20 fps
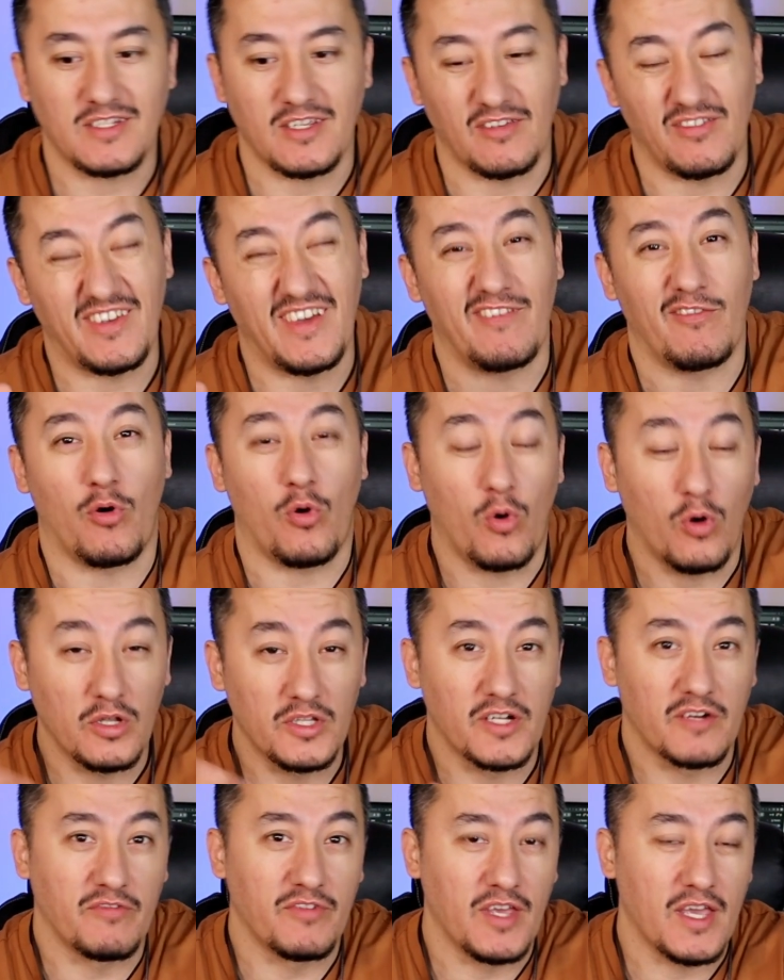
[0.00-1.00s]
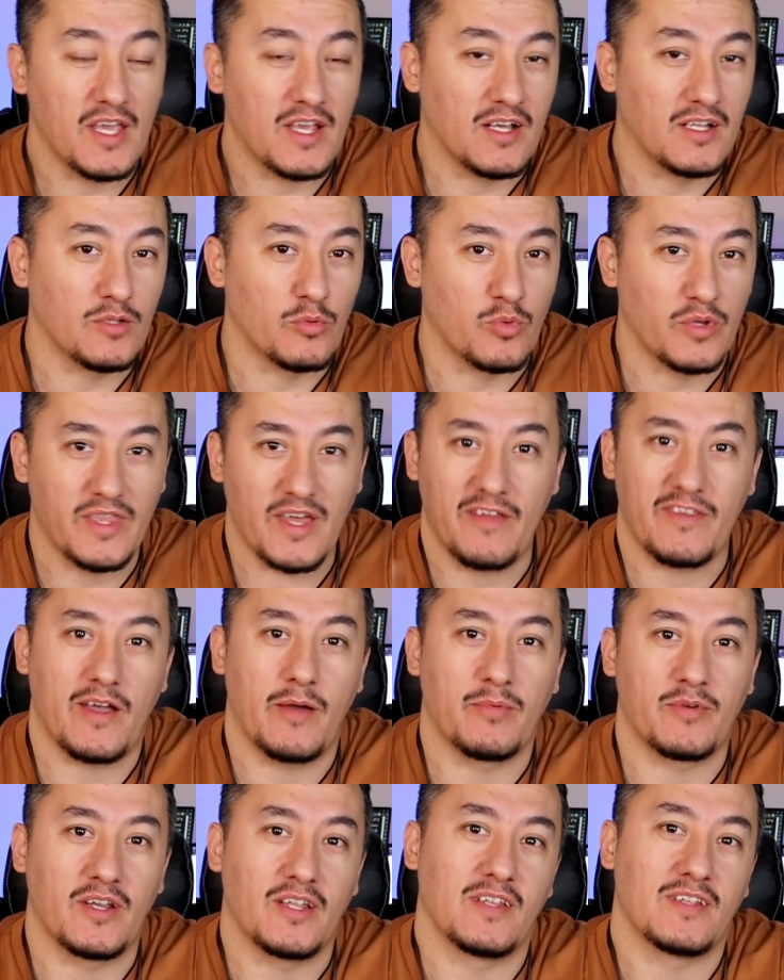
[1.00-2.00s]
If you have an older vehicle without
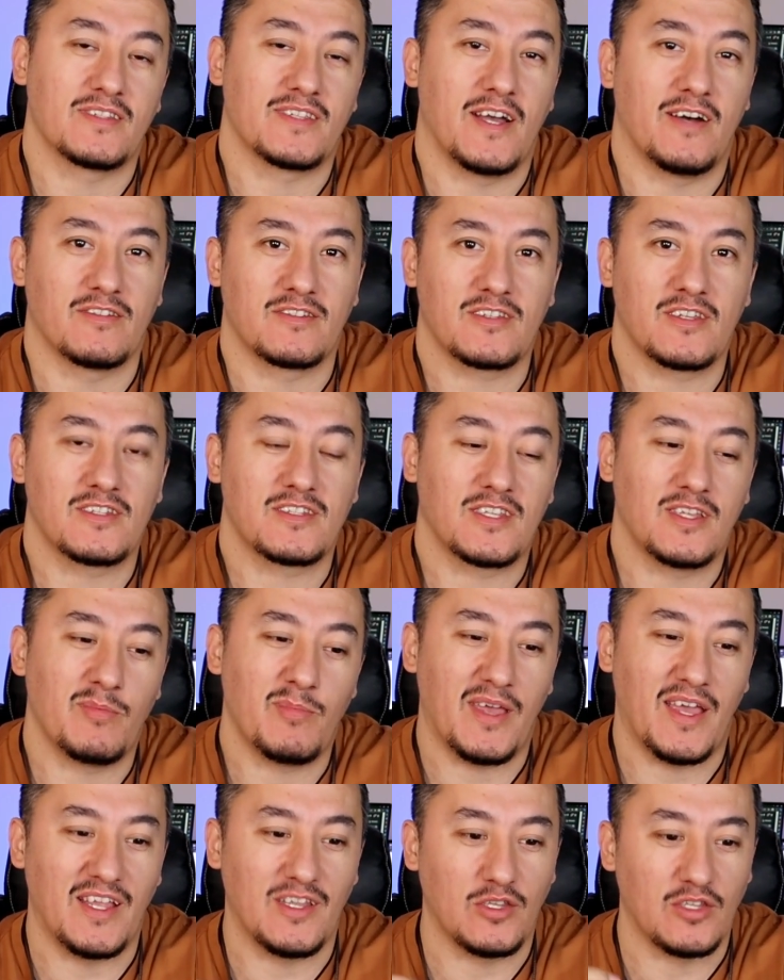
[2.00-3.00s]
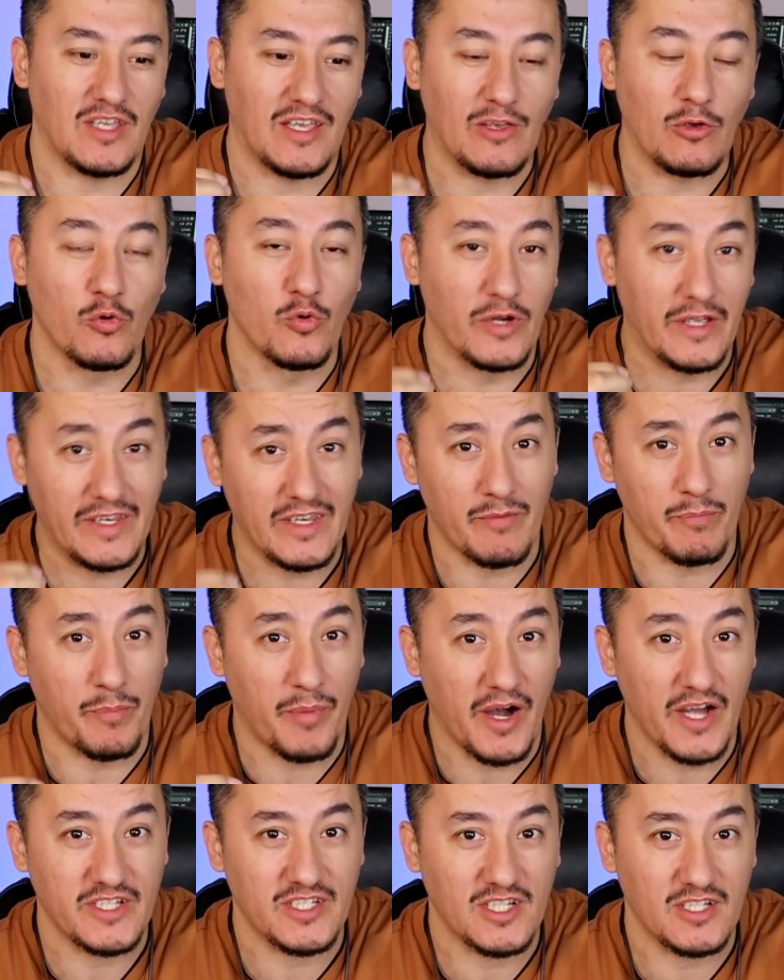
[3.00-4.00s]
upgraded sound system and you in the
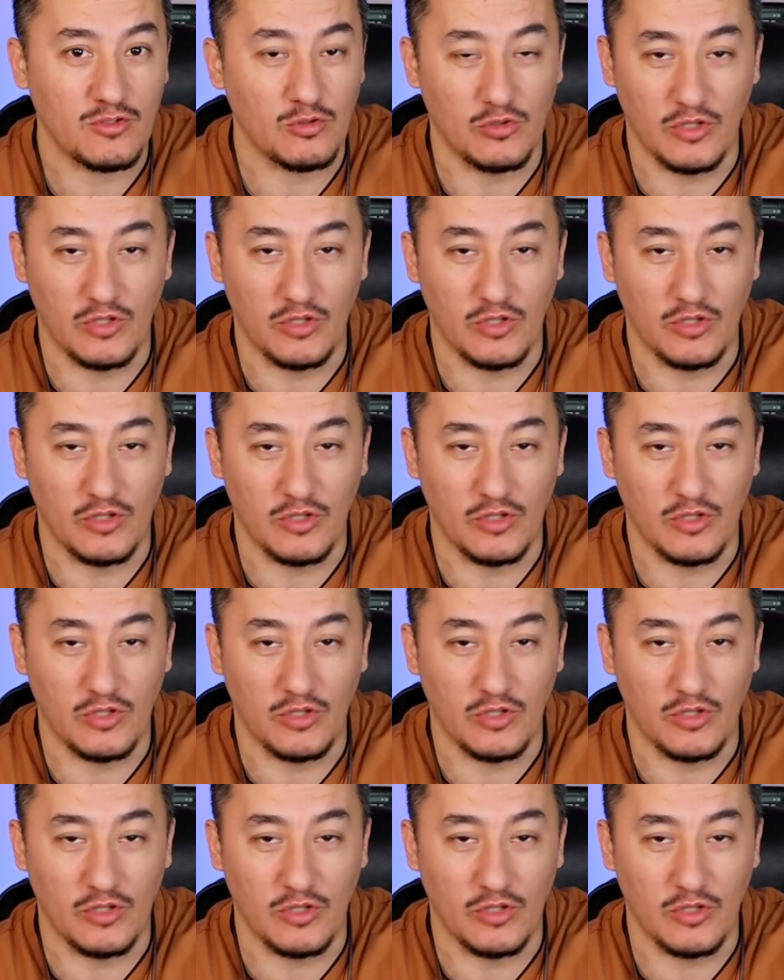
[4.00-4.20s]
budget,